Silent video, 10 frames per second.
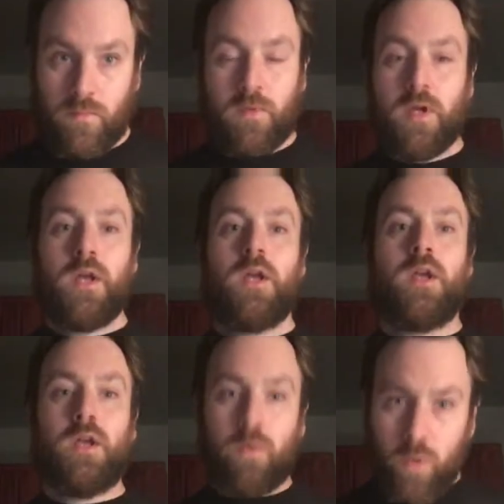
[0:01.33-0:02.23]

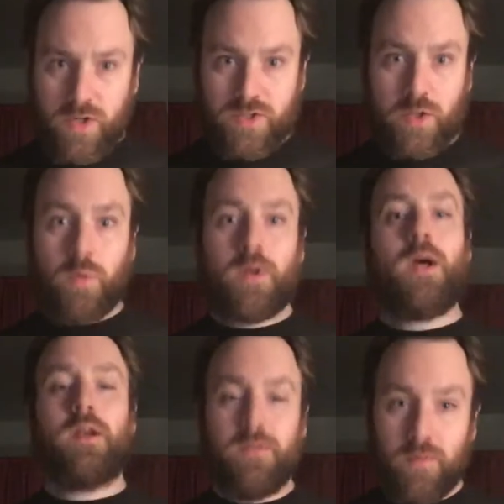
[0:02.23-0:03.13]
Hey, what is going
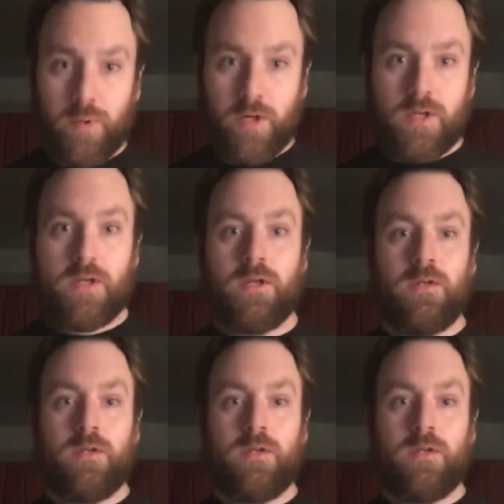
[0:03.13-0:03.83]
on everybody?